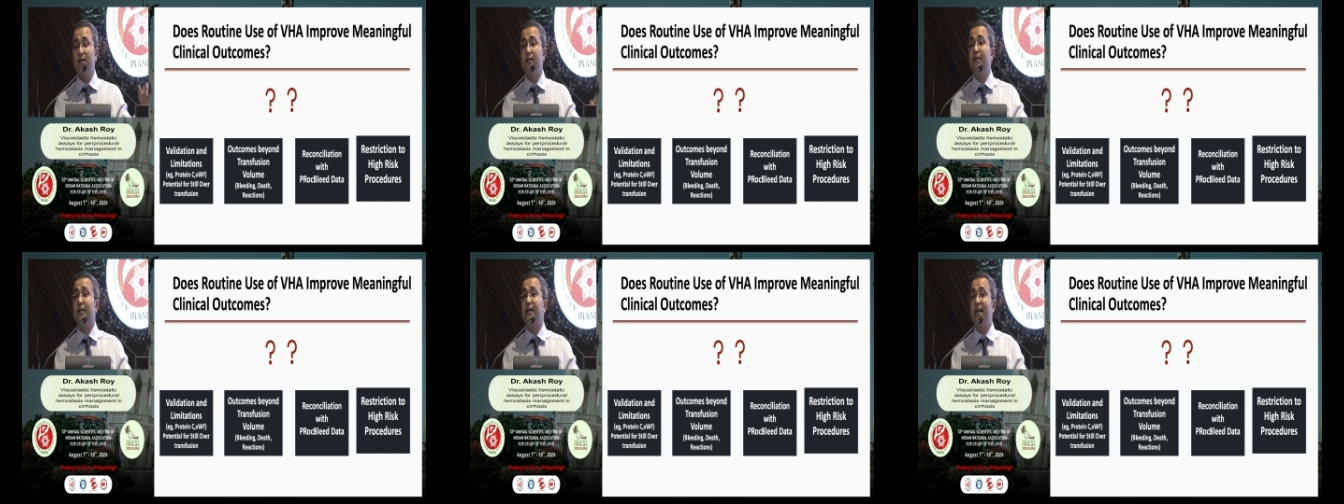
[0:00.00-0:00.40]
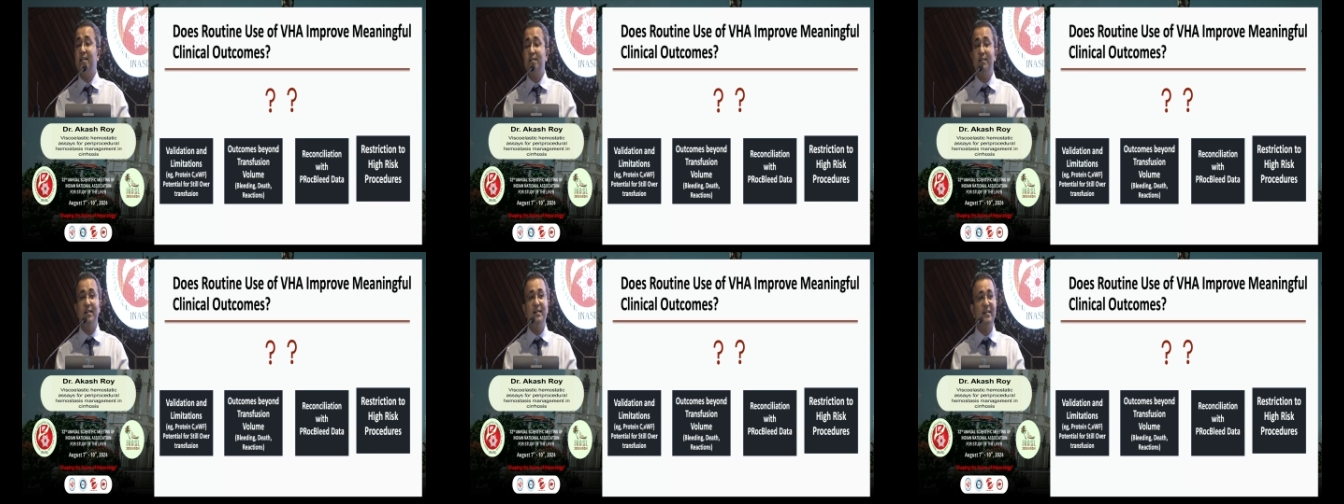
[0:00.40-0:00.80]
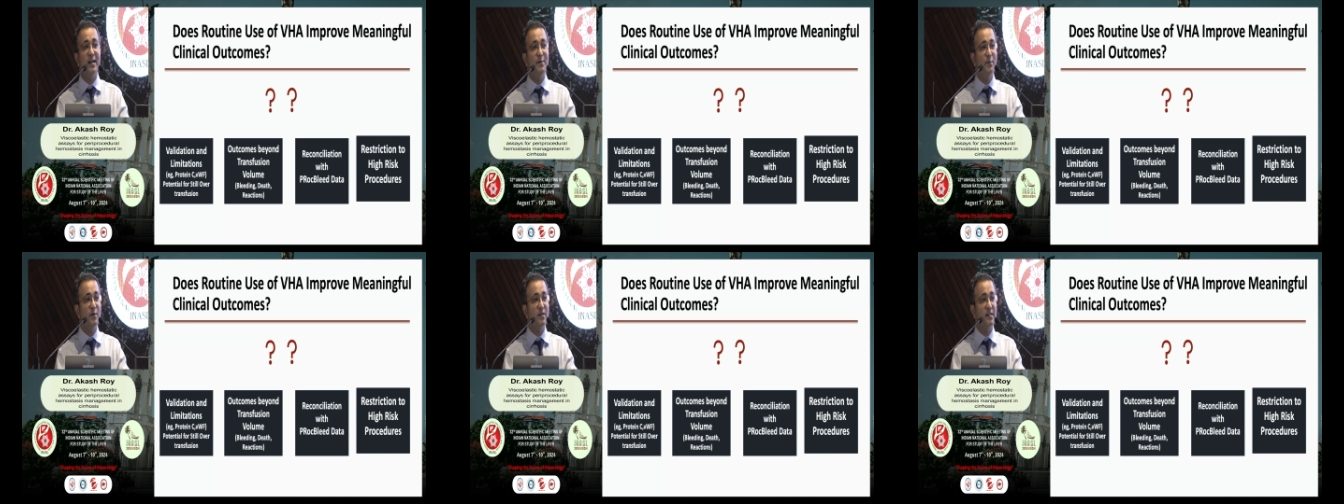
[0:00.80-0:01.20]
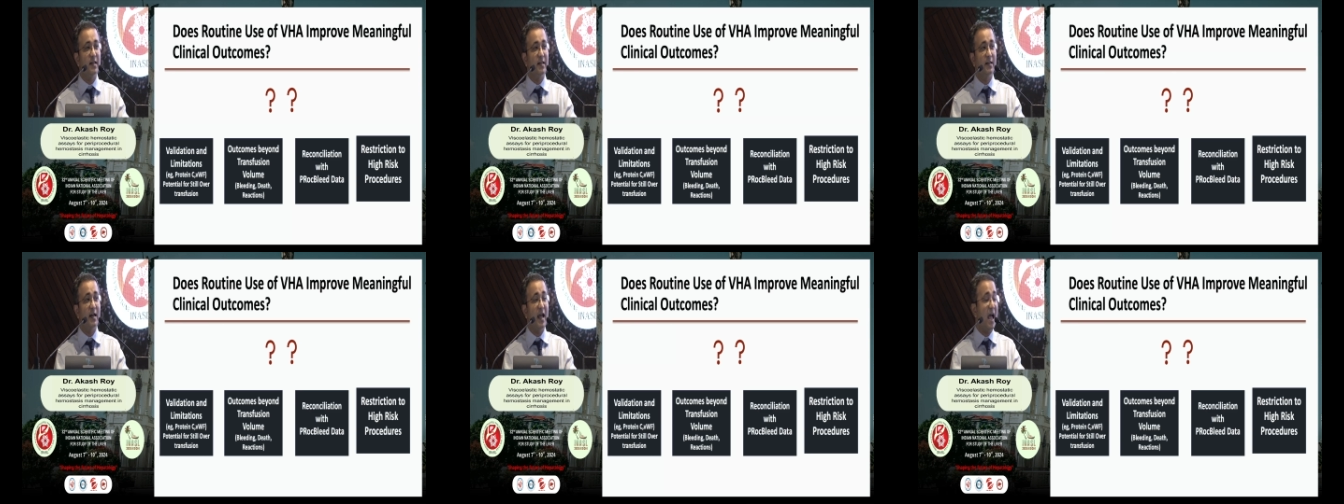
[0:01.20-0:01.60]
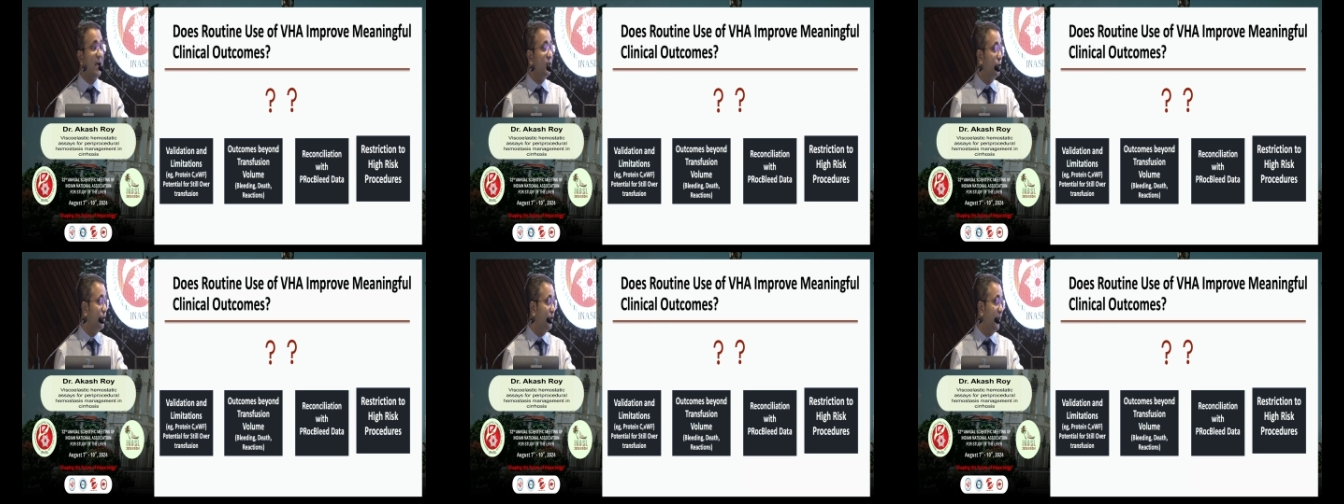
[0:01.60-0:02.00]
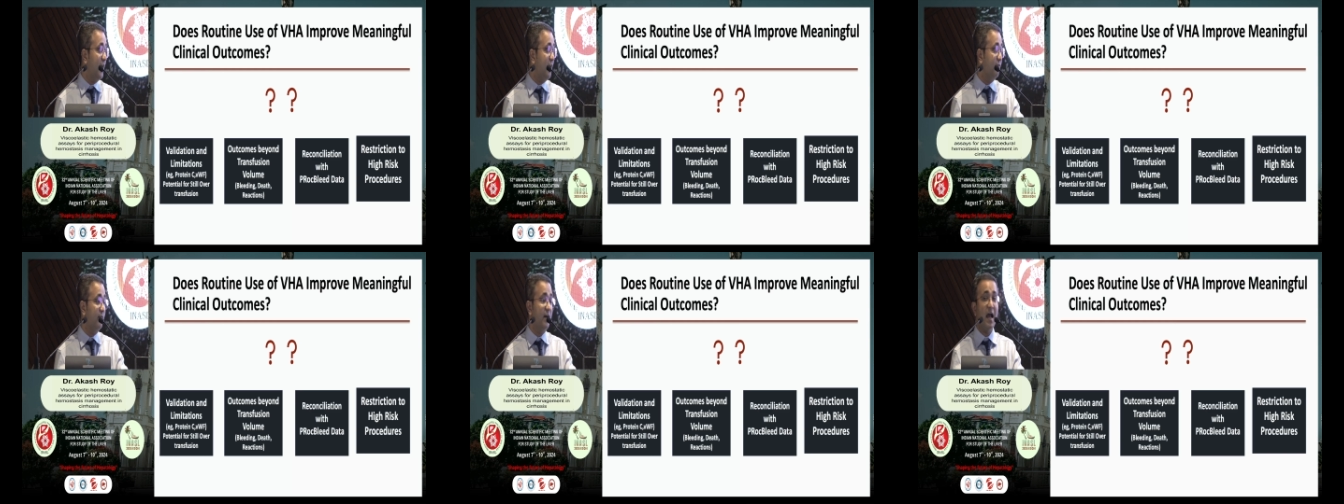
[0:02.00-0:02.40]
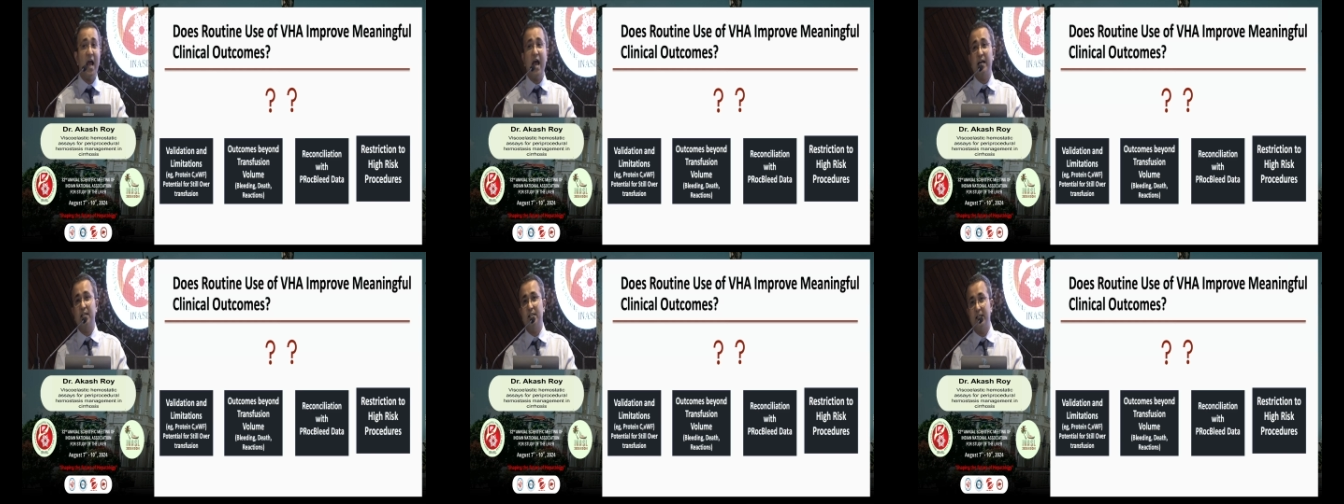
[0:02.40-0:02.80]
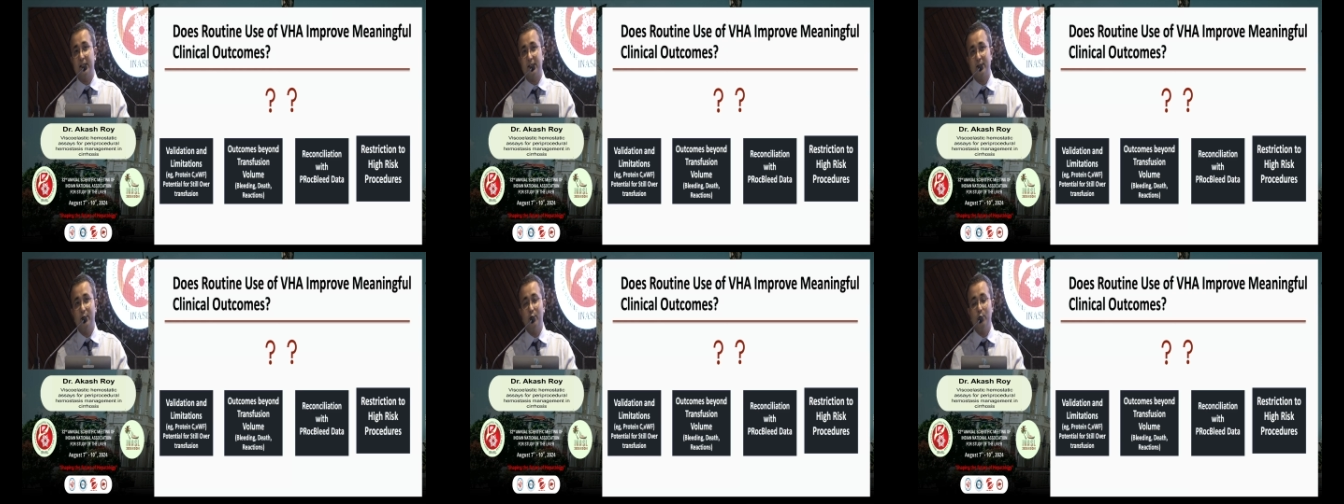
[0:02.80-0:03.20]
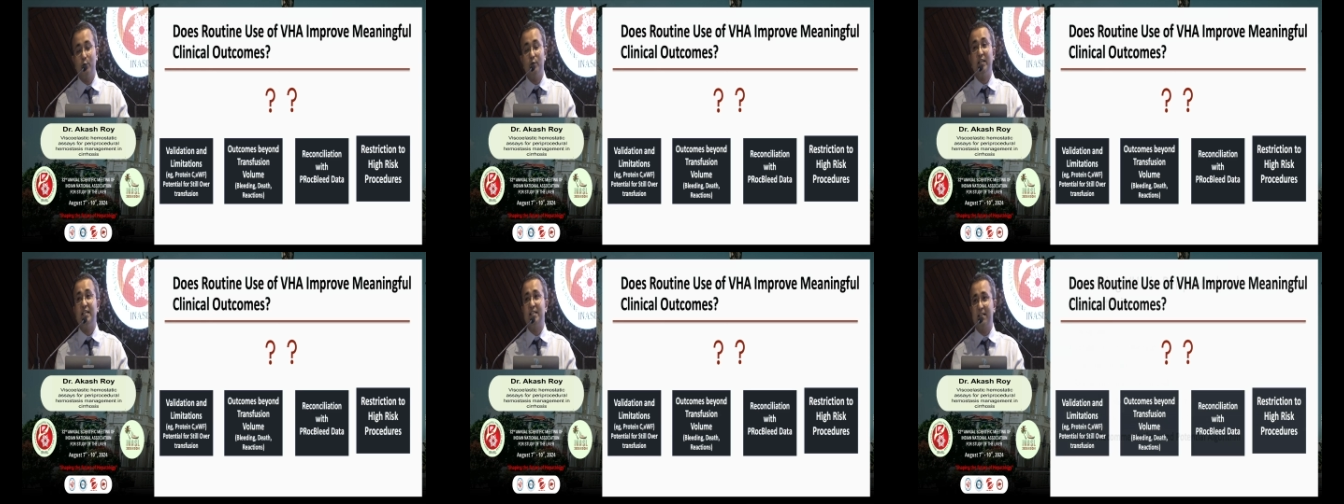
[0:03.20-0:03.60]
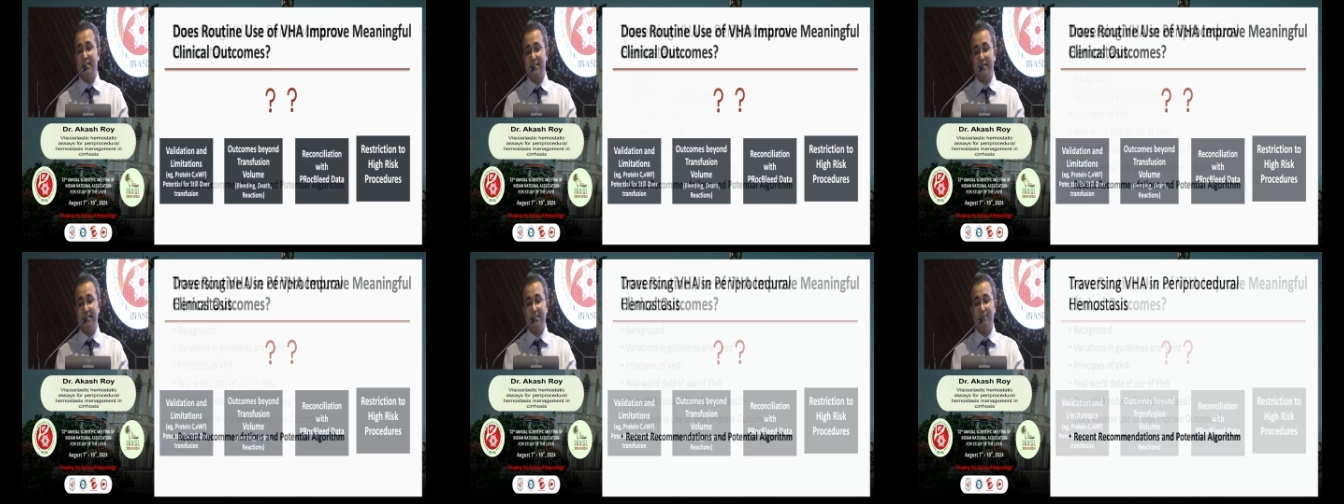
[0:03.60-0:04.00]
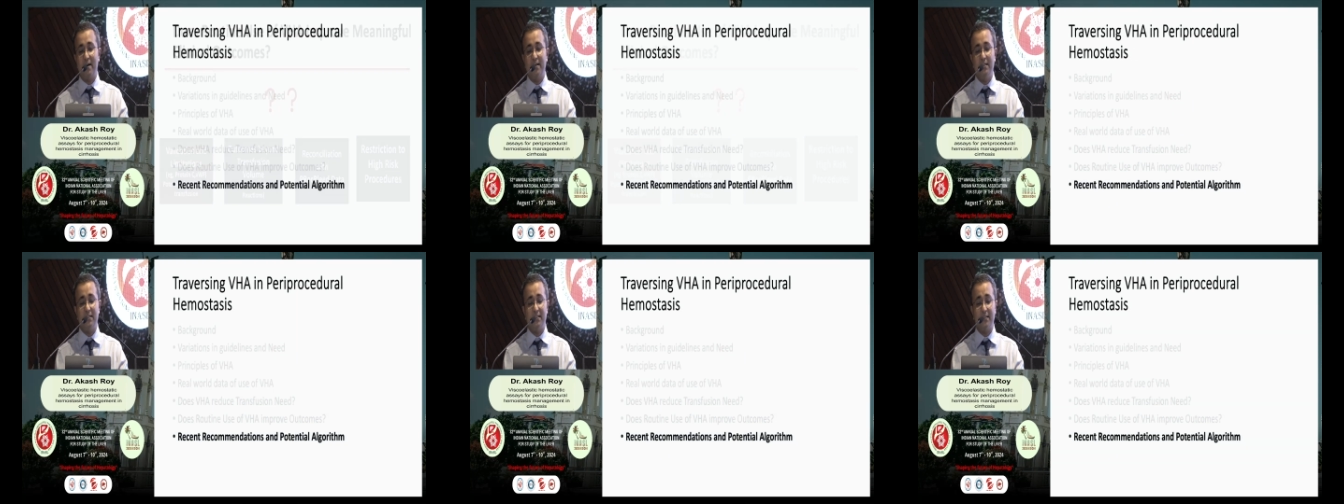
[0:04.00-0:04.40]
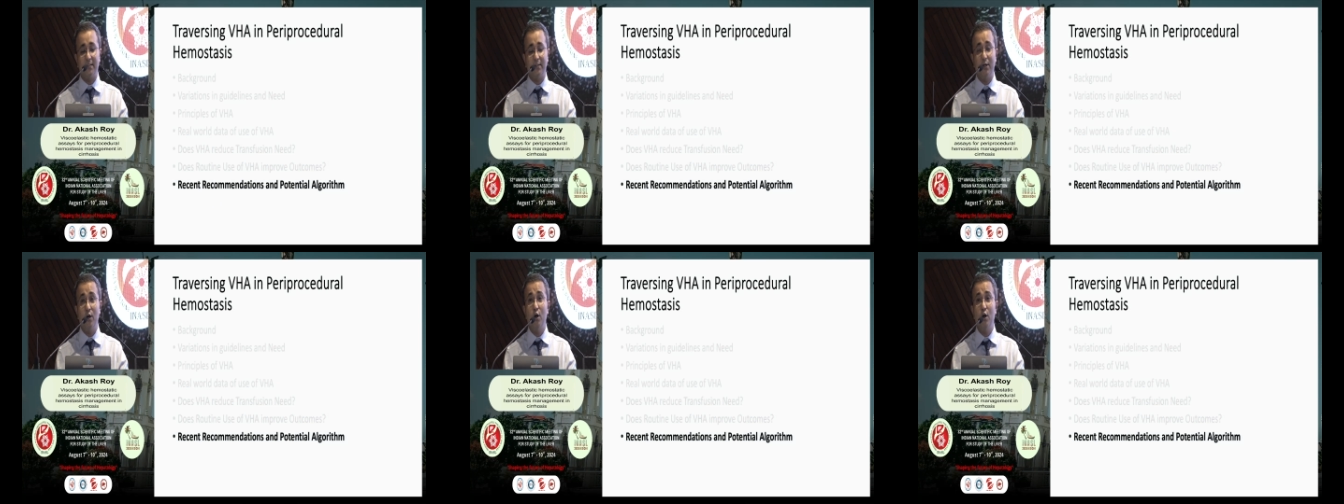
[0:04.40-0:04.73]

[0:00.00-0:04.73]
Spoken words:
that less than 10% actually have access to these testing strategies.